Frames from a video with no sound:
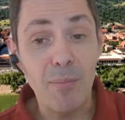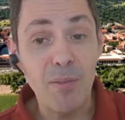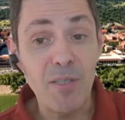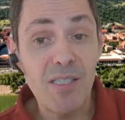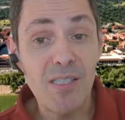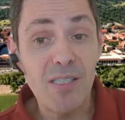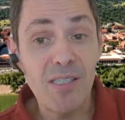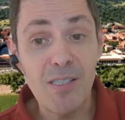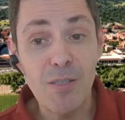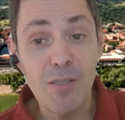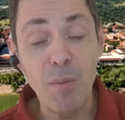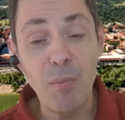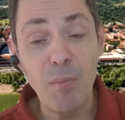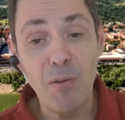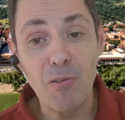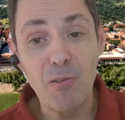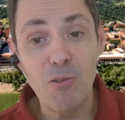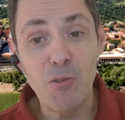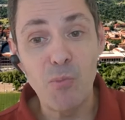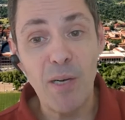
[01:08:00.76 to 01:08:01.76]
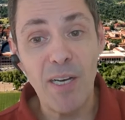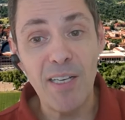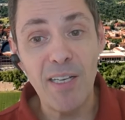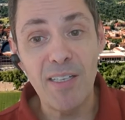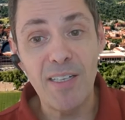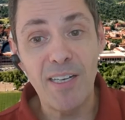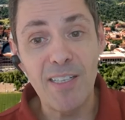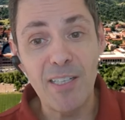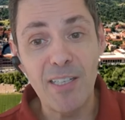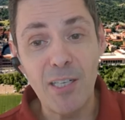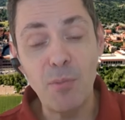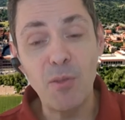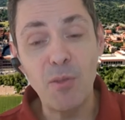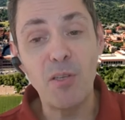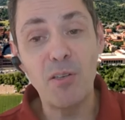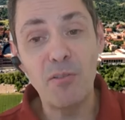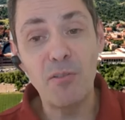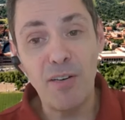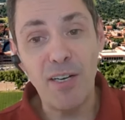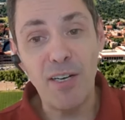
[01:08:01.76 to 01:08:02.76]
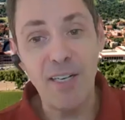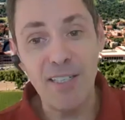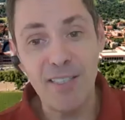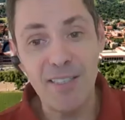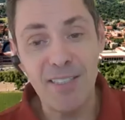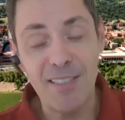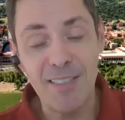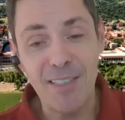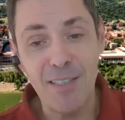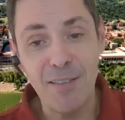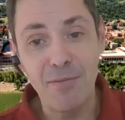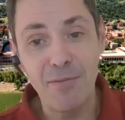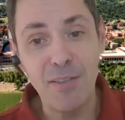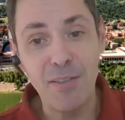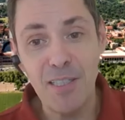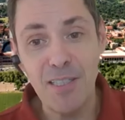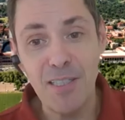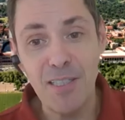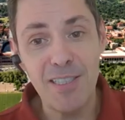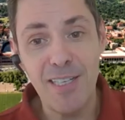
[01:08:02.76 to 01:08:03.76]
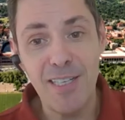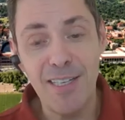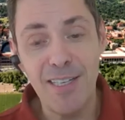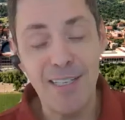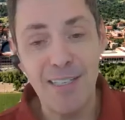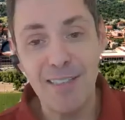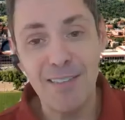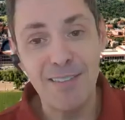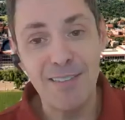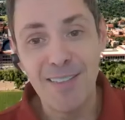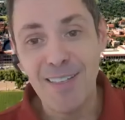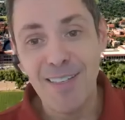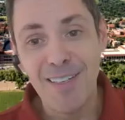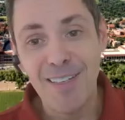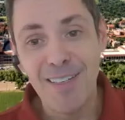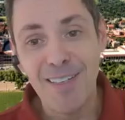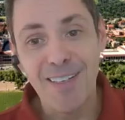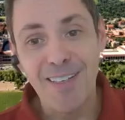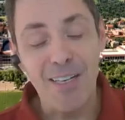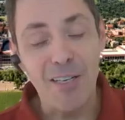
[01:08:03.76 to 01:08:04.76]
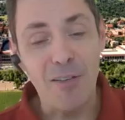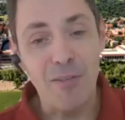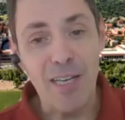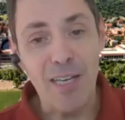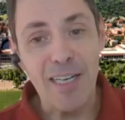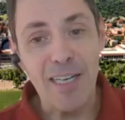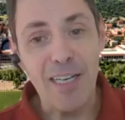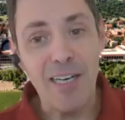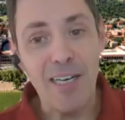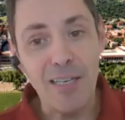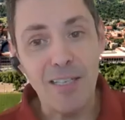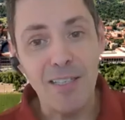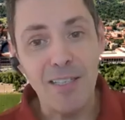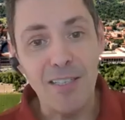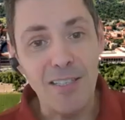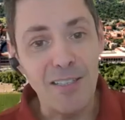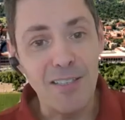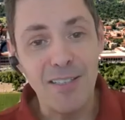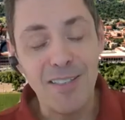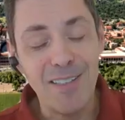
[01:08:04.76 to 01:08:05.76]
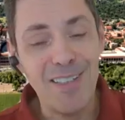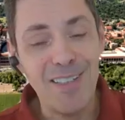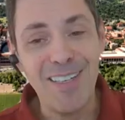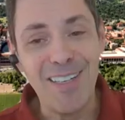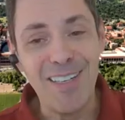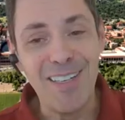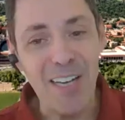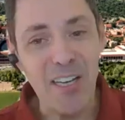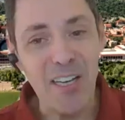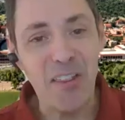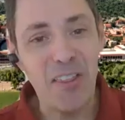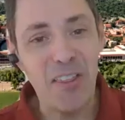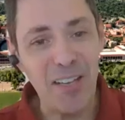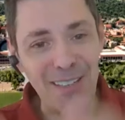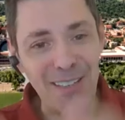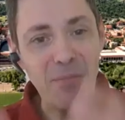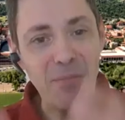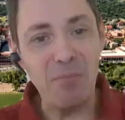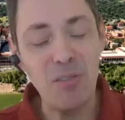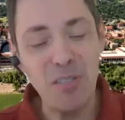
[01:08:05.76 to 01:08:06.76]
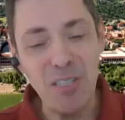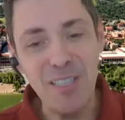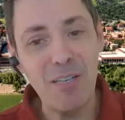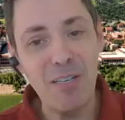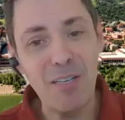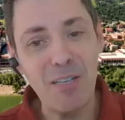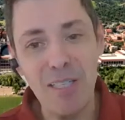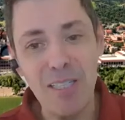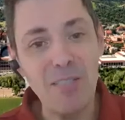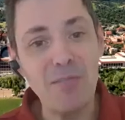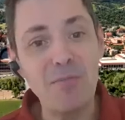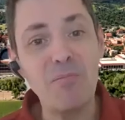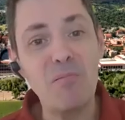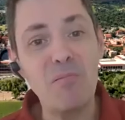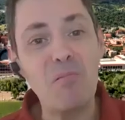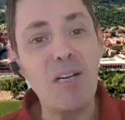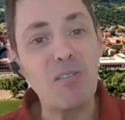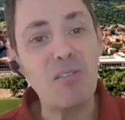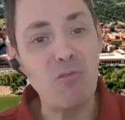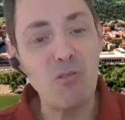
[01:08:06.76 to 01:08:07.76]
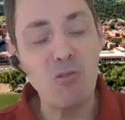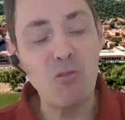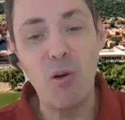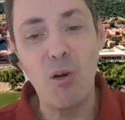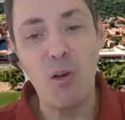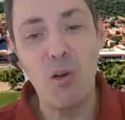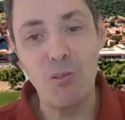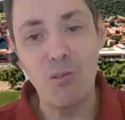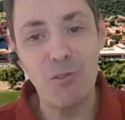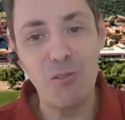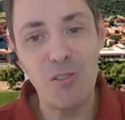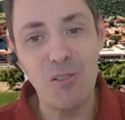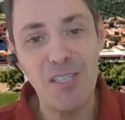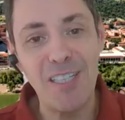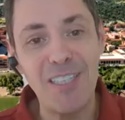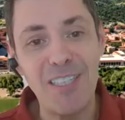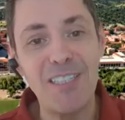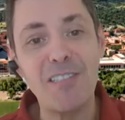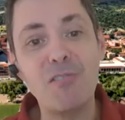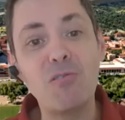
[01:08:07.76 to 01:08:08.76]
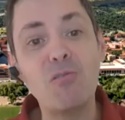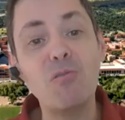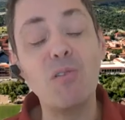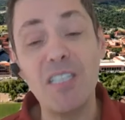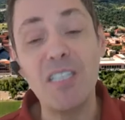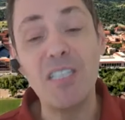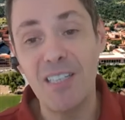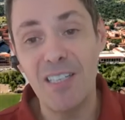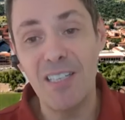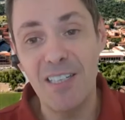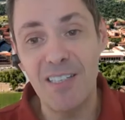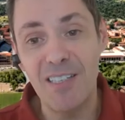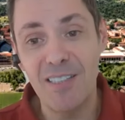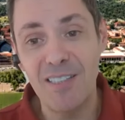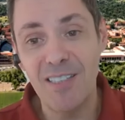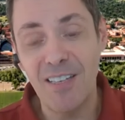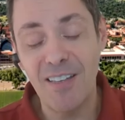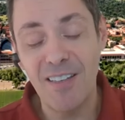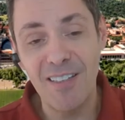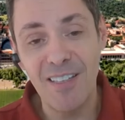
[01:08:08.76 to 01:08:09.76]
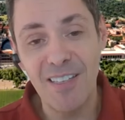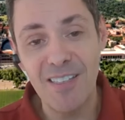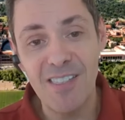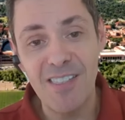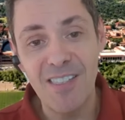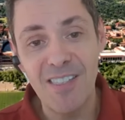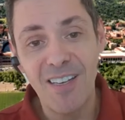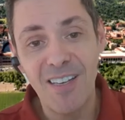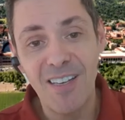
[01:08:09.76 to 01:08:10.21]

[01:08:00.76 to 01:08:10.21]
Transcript: happens is people just buy an air purifier and they feel it's like a kind of like a lucky lucky thing they put it there, but it's way too small, so it's cleaning too little air. I think that's